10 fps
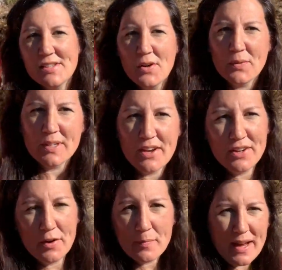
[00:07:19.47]
So we're down
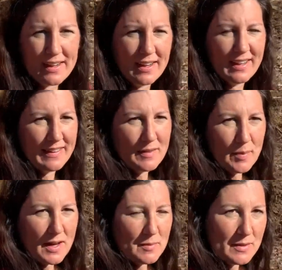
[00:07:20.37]
here back at the
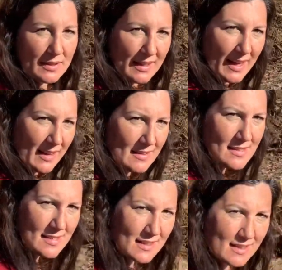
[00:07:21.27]
bottom of the land.
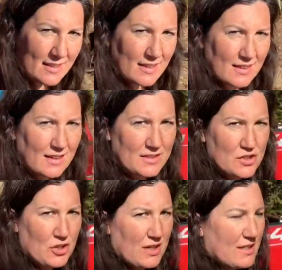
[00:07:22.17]
Got the truck